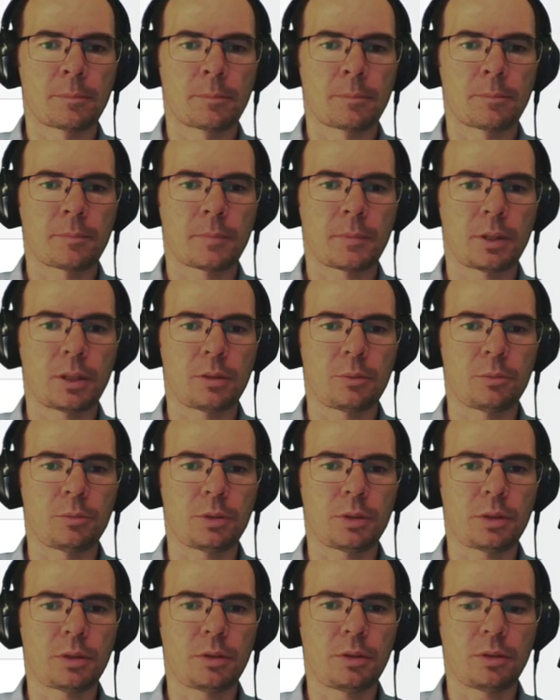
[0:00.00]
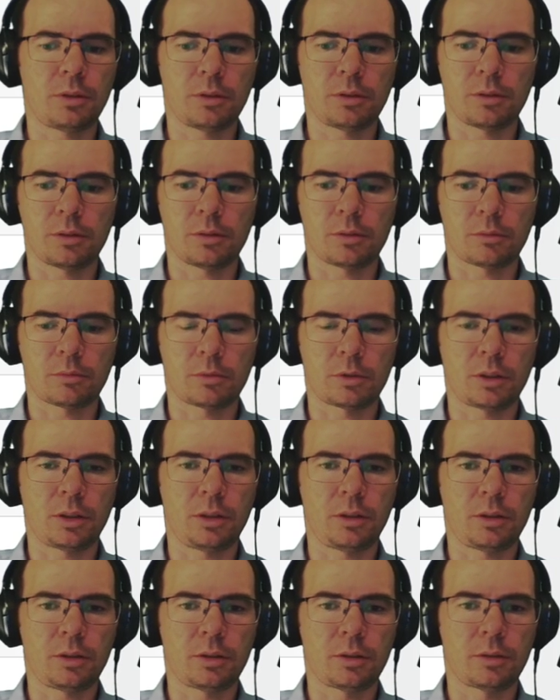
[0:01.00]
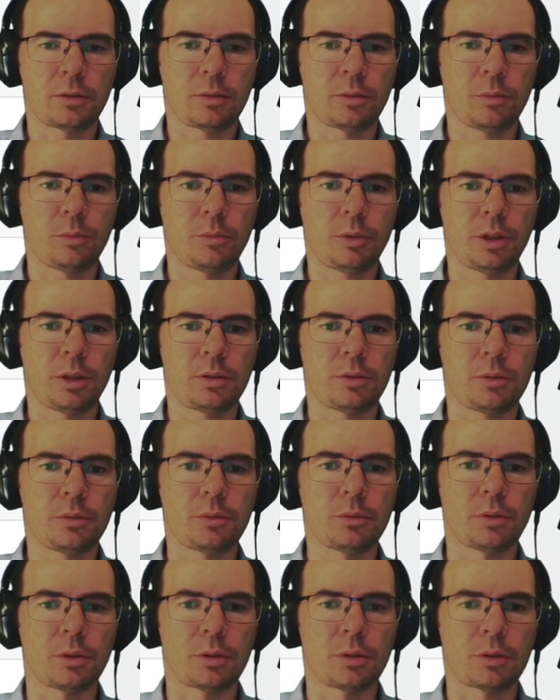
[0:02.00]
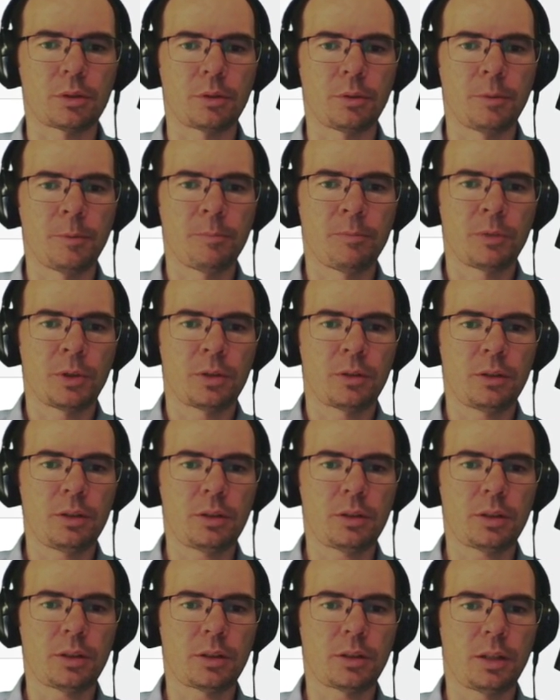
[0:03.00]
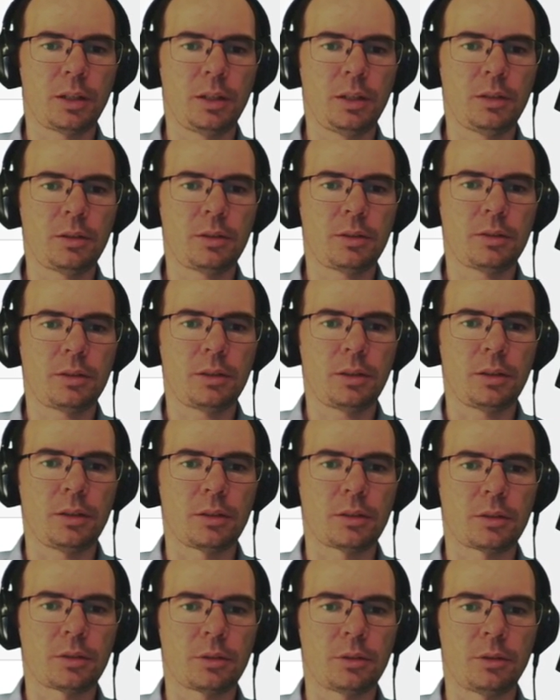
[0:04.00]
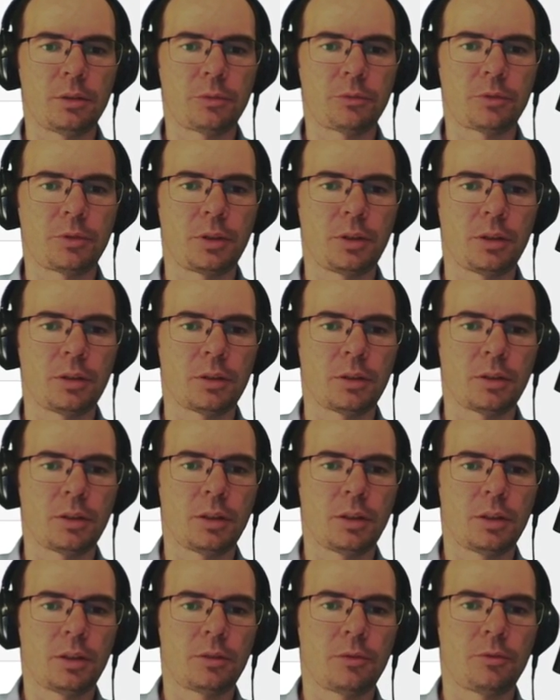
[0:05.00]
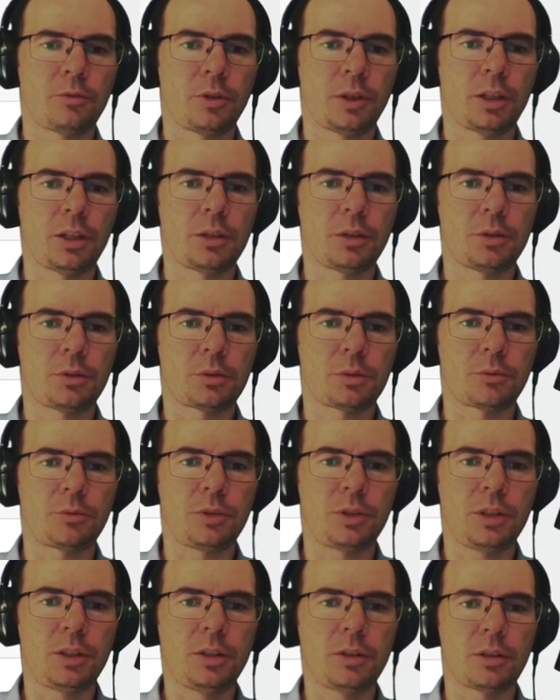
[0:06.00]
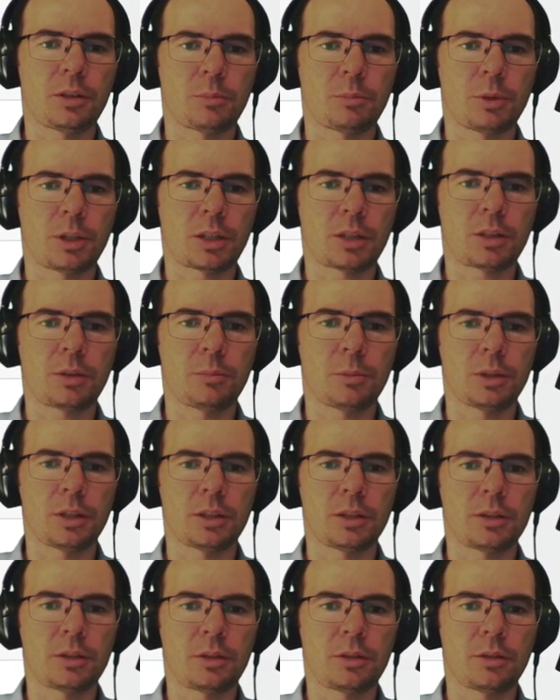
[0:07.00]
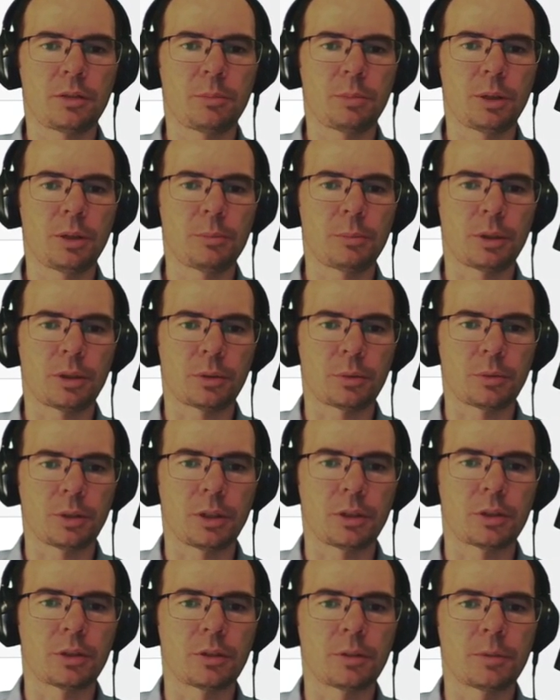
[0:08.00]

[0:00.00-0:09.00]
And what's the right way to do it? So these are indices of the values of C that maximized the Bellman equation.